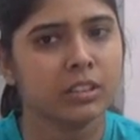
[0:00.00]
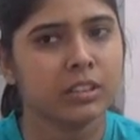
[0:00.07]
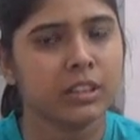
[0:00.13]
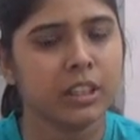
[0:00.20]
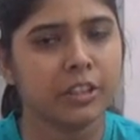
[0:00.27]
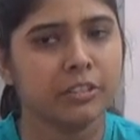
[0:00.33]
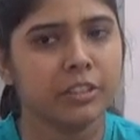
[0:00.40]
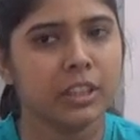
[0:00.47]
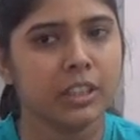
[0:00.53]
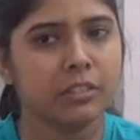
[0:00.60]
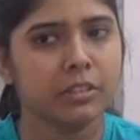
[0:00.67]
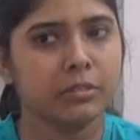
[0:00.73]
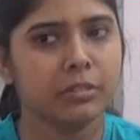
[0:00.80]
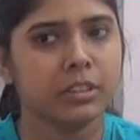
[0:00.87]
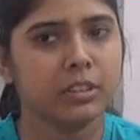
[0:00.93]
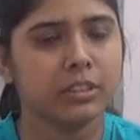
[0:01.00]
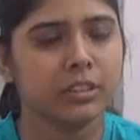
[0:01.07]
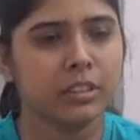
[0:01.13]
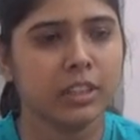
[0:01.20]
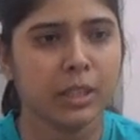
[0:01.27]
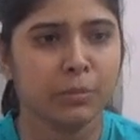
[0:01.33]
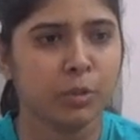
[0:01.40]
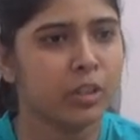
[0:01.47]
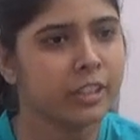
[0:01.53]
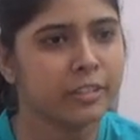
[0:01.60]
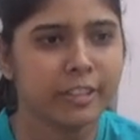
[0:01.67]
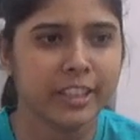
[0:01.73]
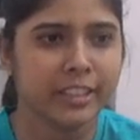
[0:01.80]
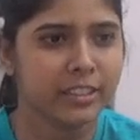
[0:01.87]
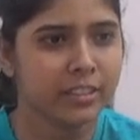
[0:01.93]
Savannah, I'm not
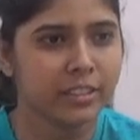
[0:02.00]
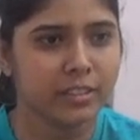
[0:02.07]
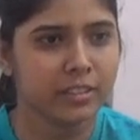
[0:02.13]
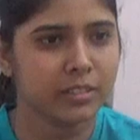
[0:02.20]
aware, sir.